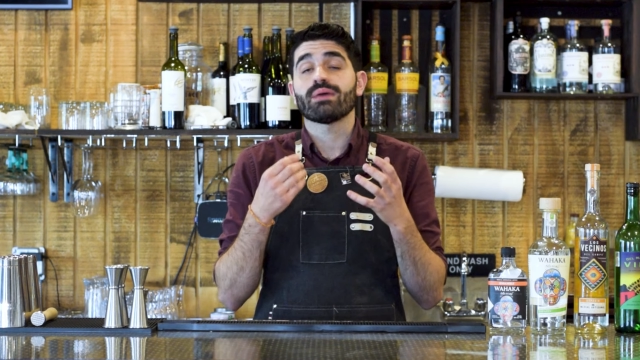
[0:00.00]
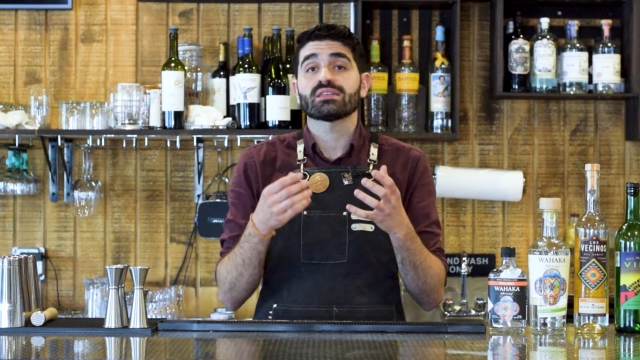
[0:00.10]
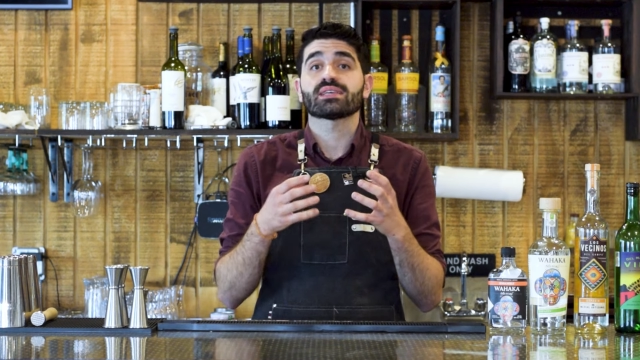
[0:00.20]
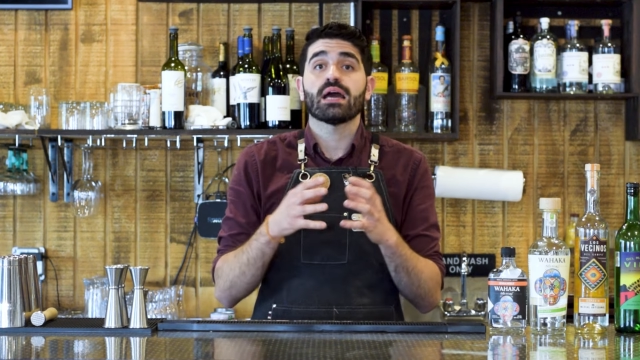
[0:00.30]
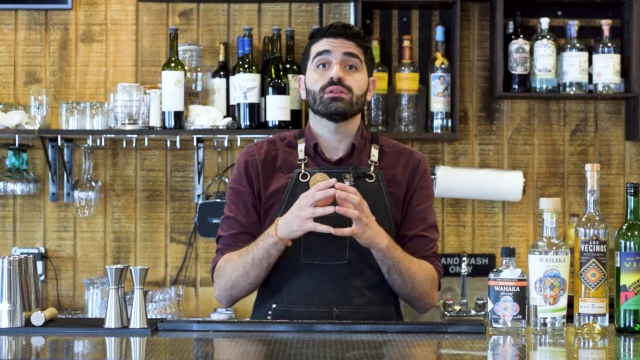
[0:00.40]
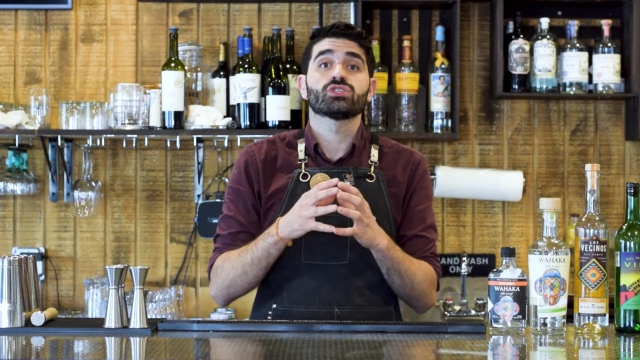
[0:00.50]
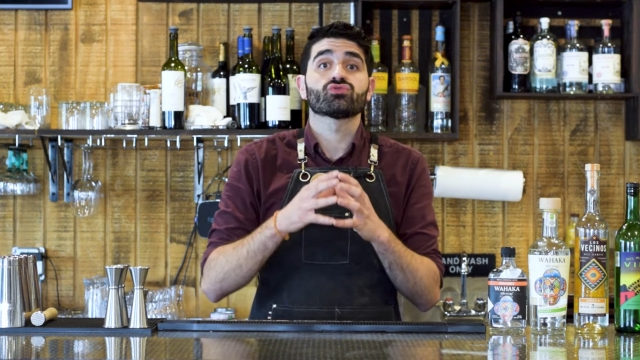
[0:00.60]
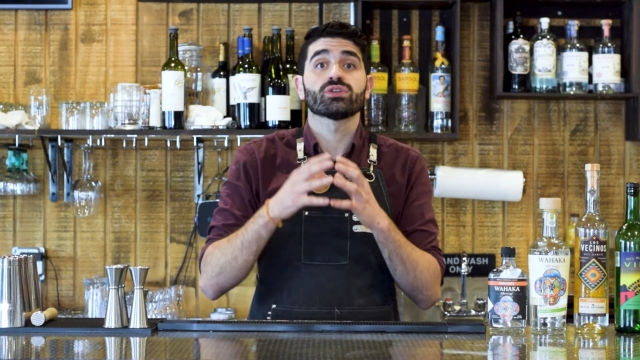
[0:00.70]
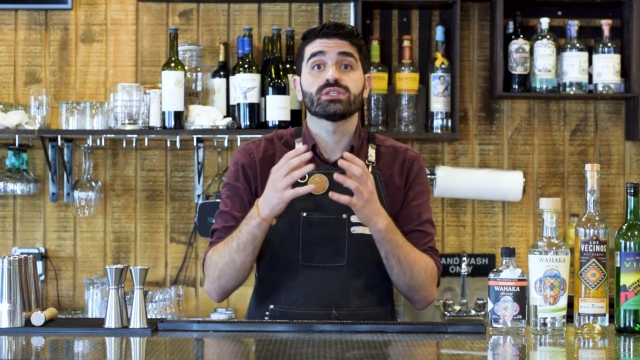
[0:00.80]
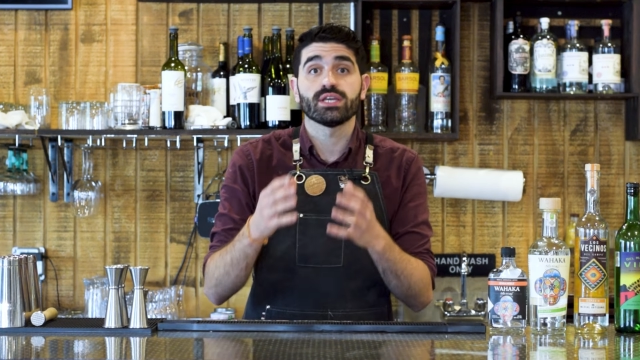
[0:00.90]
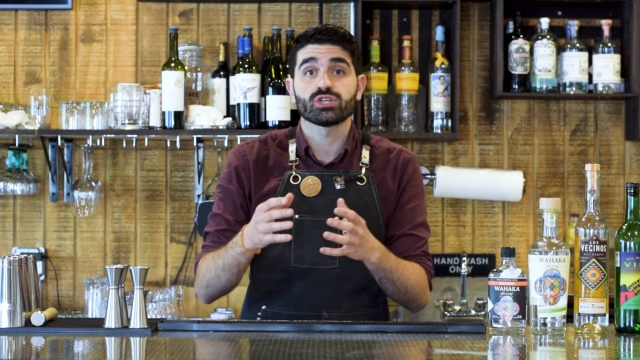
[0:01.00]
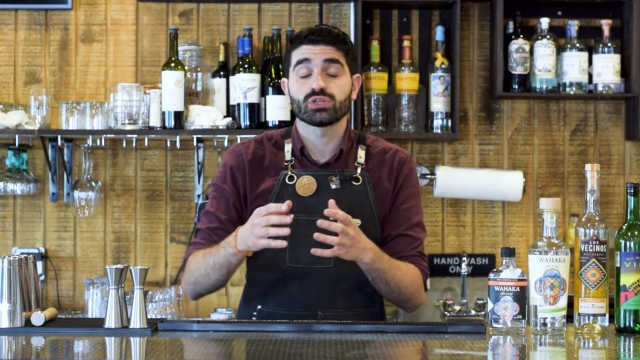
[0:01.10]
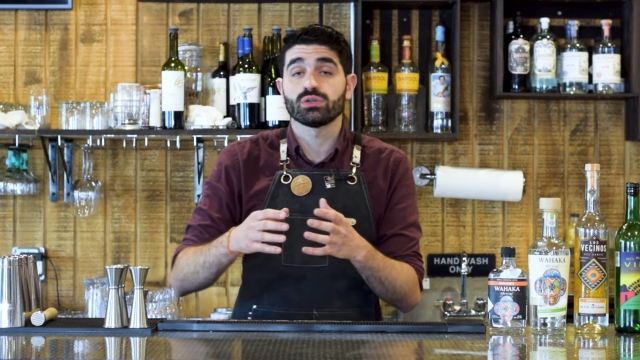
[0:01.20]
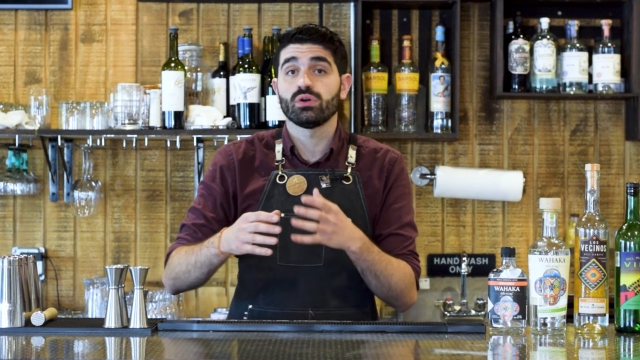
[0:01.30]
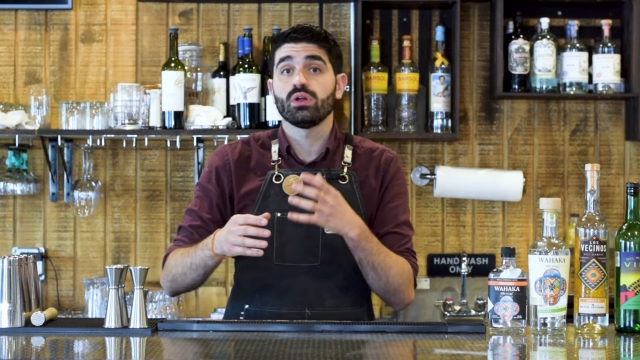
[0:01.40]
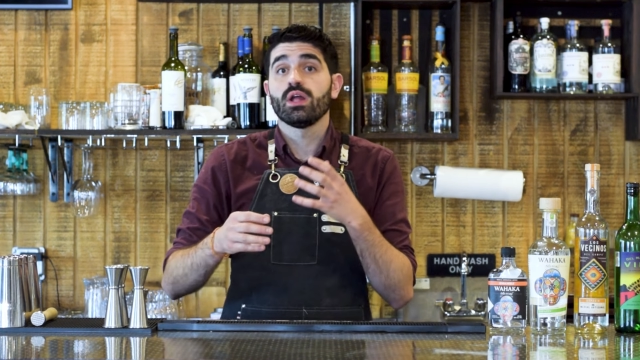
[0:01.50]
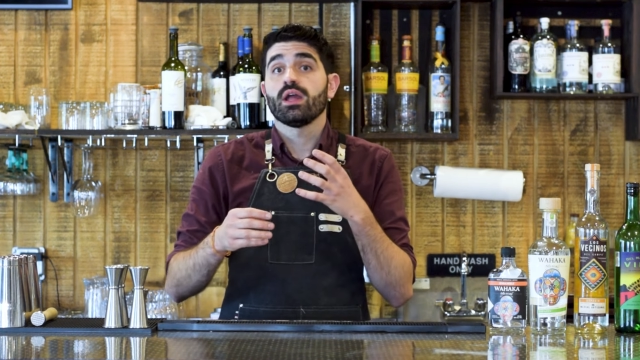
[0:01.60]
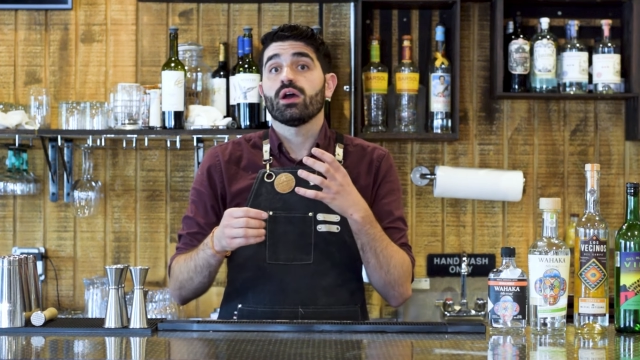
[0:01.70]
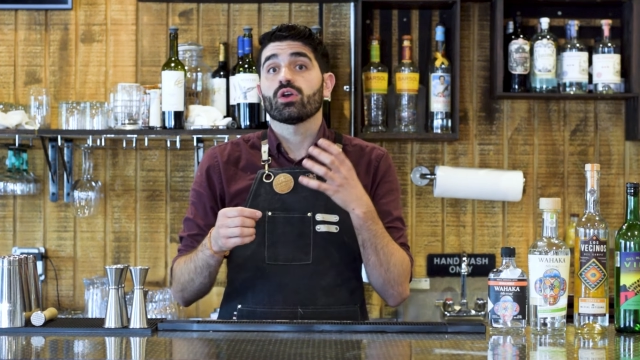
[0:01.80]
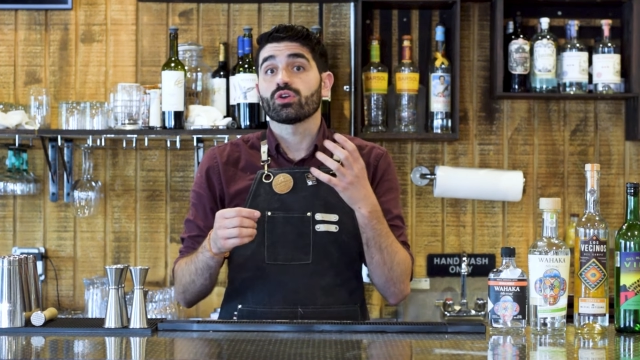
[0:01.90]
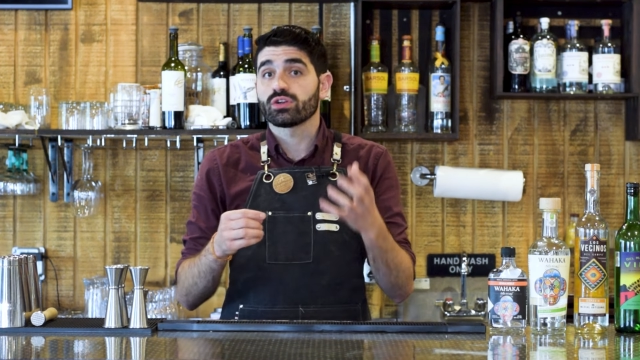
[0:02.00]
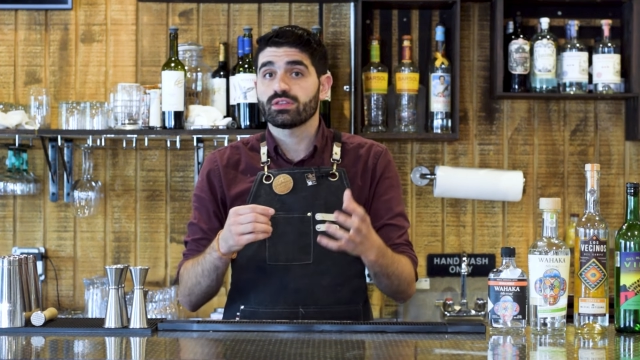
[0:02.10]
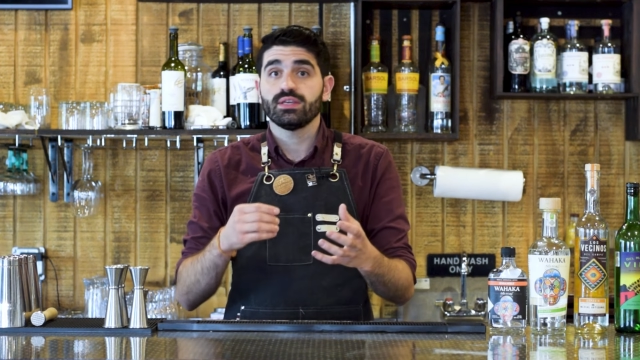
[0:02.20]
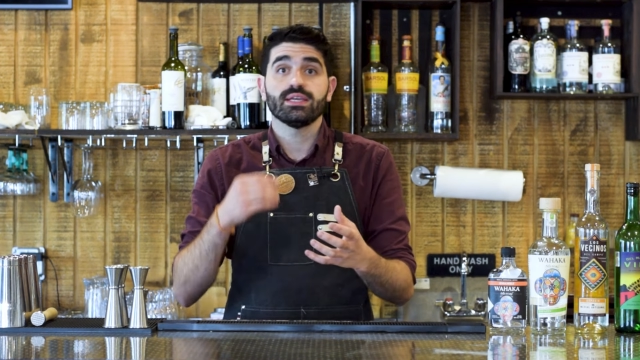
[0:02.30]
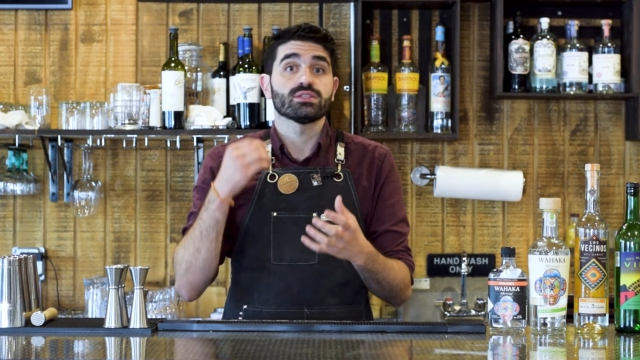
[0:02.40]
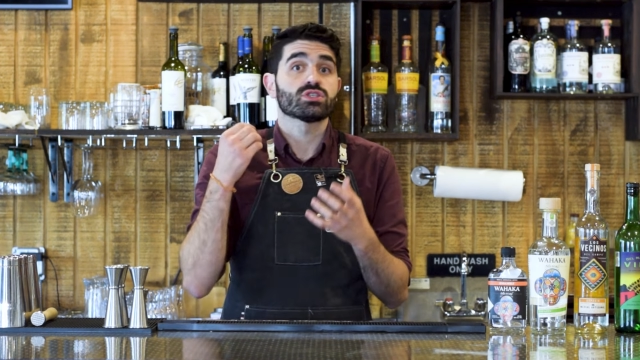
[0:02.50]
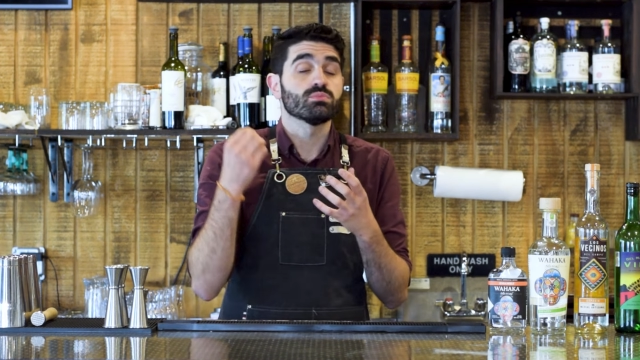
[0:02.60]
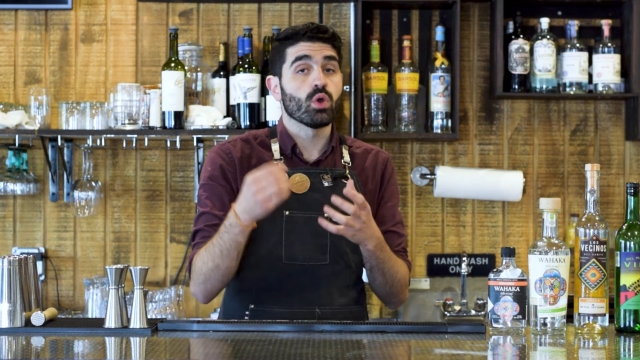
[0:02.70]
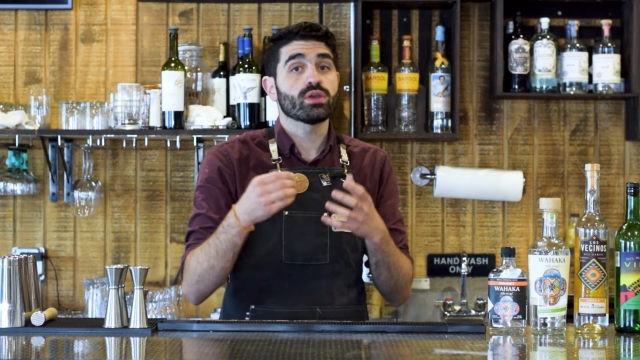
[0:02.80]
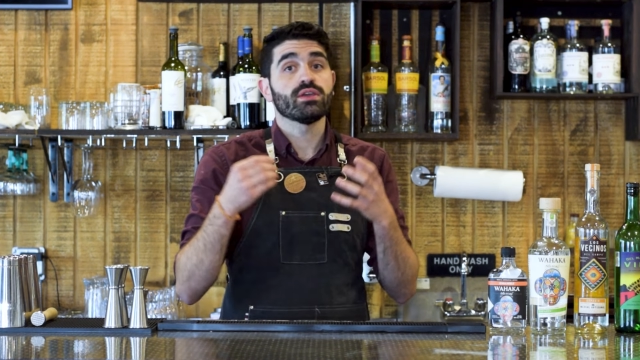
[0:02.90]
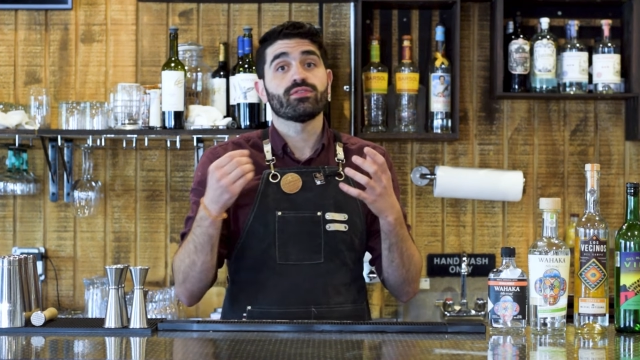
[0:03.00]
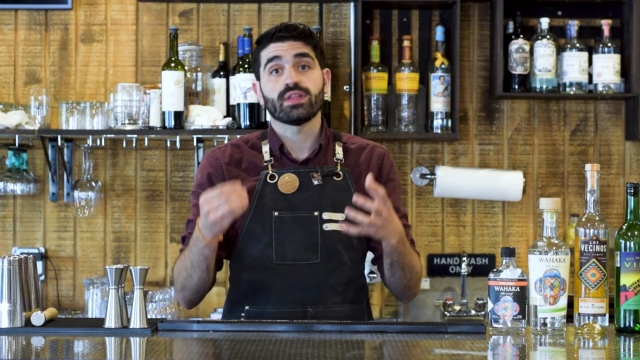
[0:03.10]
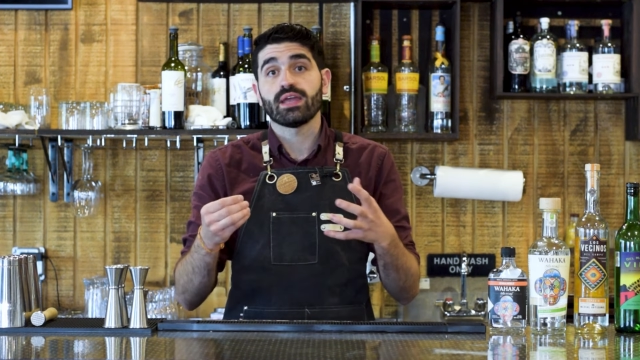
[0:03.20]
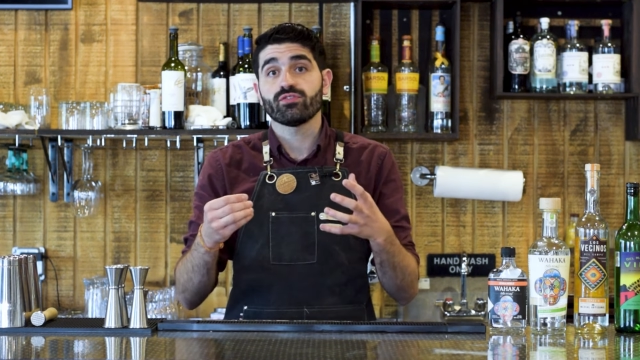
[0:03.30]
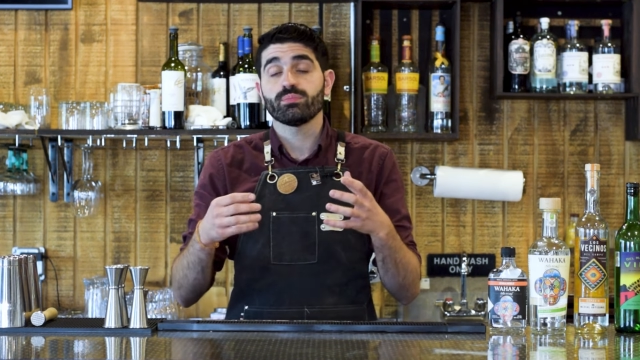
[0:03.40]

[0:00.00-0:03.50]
mezcal its traditional earthy and smoky flavor,